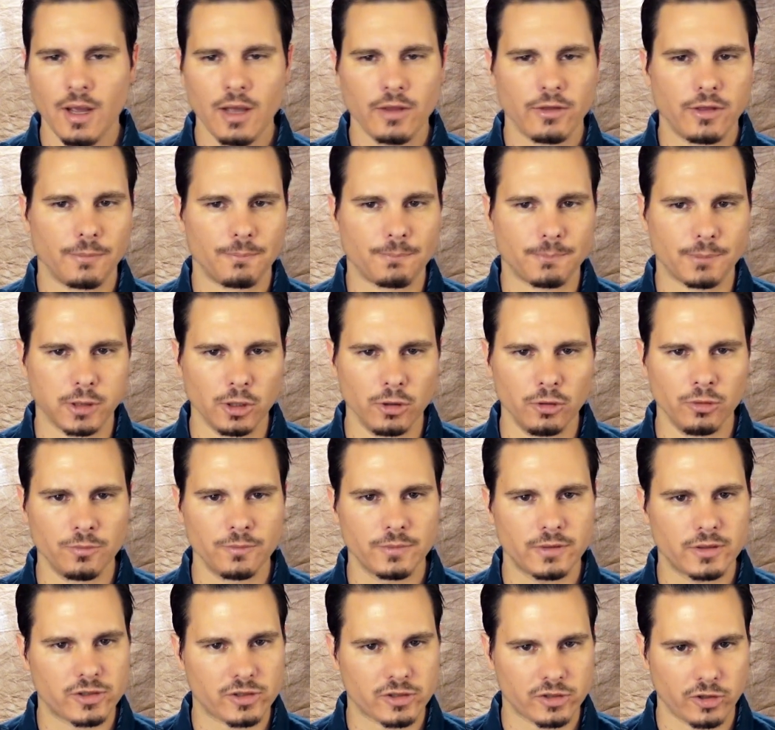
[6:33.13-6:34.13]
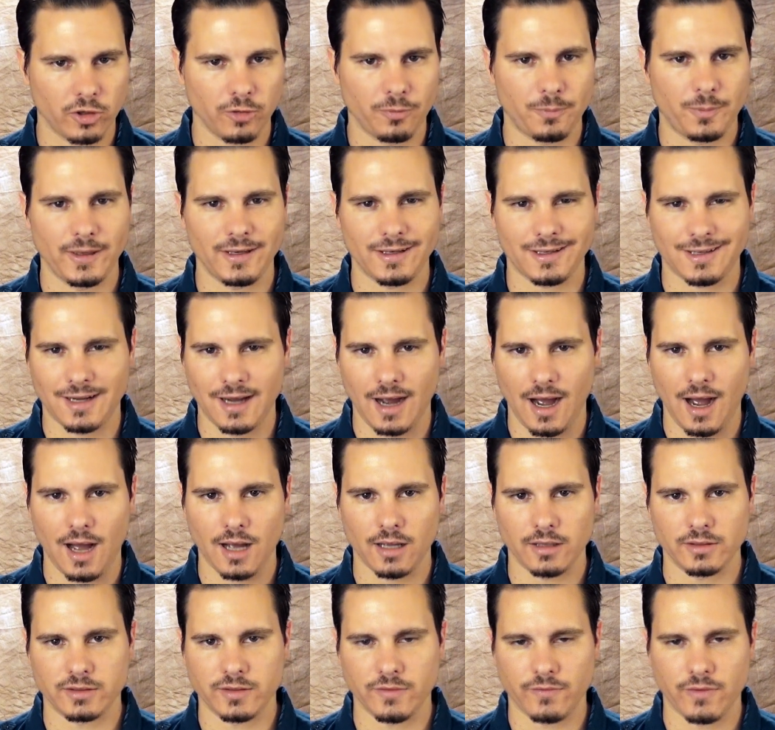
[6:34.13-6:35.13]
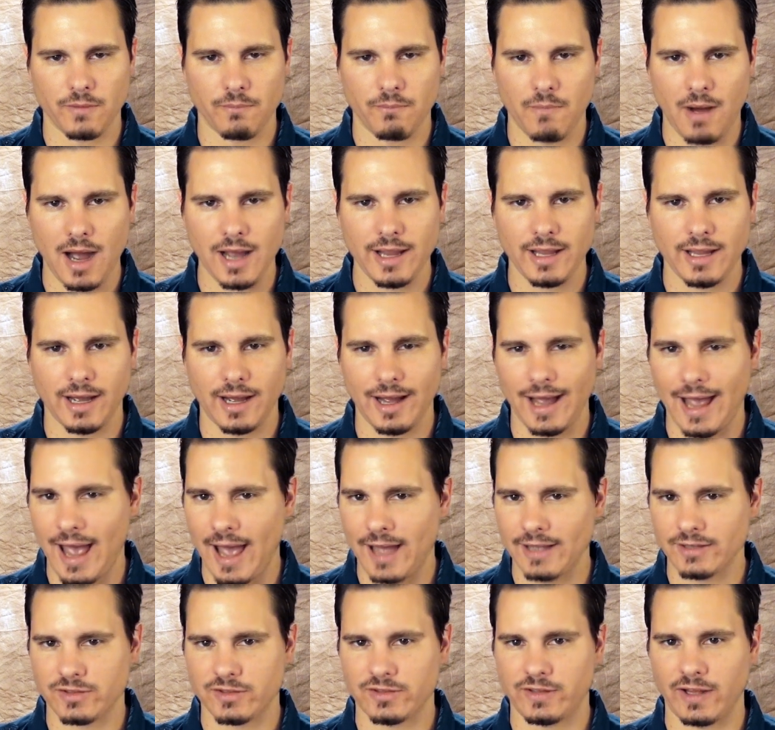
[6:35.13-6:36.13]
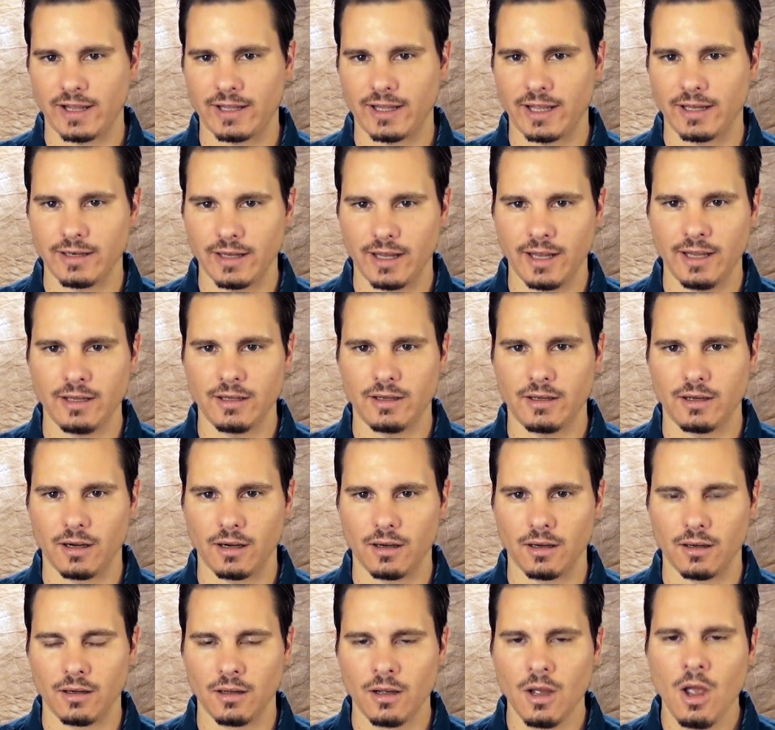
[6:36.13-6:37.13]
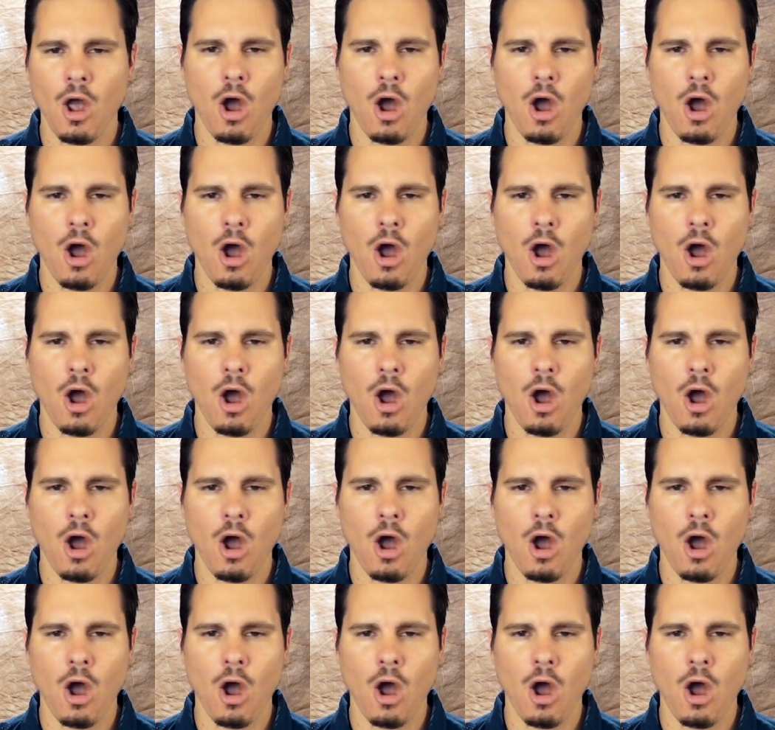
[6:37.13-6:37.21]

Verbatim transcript: the plumed serpent gods of the Maya, Aztec, and Inca